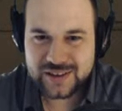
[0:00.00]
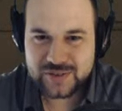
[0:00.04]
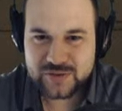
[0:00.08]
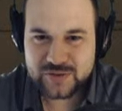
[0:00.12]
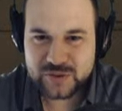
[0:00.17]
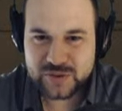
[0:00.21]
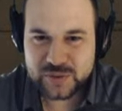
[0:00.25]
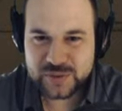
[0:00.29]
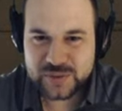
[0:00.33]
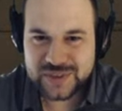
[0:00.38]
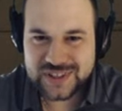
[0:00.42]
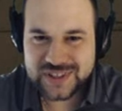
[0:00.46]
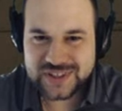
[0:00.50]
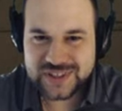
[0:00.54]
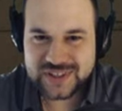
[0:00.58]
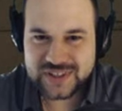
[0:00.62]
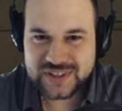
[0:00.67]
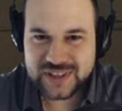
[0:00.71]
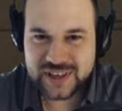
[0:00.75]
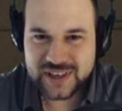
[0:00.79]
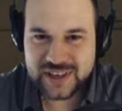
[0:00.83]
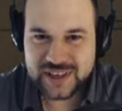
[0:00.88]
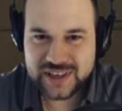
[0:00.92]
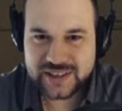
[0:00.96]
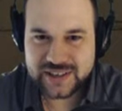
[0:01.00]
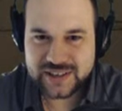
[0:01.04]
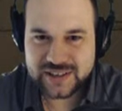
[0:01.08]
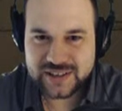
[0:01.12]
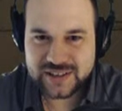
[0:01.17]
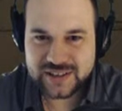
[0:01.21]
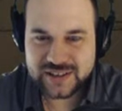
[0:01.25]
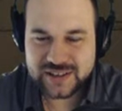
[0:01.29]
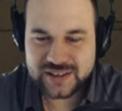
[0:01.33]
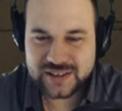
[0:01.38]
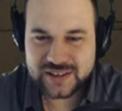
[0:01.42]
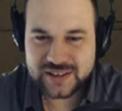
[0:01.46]
from this side
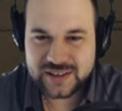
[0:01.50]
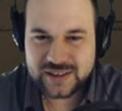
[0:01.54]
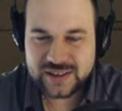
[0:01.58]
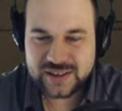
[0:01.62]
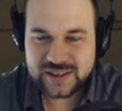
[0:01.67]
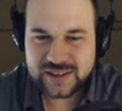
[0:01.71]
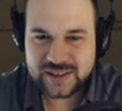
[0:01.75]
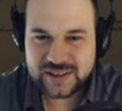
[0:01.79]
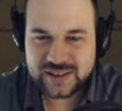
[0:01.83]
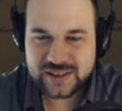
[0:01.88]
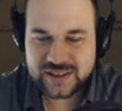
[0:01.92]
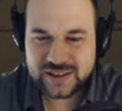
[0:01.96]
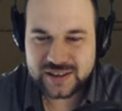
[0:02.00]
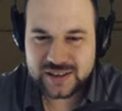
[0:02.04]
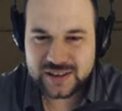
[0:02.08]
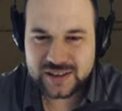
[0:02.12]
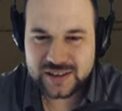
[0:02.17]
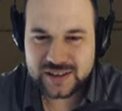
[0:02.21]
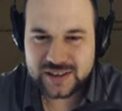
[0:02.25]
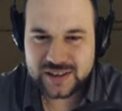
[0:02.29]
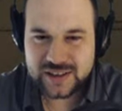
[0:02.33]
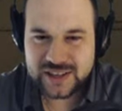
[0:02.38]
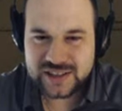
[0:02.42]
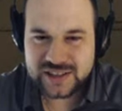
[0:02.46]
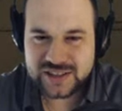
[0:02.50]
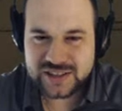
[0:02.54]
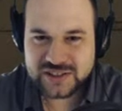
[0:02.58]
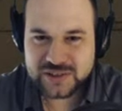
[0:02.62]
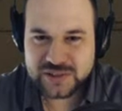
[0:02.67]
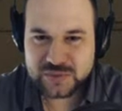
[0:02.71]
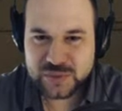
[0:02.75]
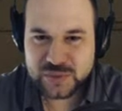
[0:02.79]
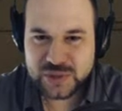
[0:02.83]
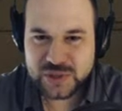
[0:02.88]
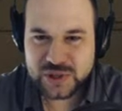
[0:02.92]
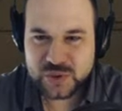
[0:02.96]
has to
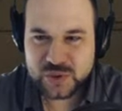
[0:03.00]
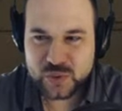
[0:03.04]
be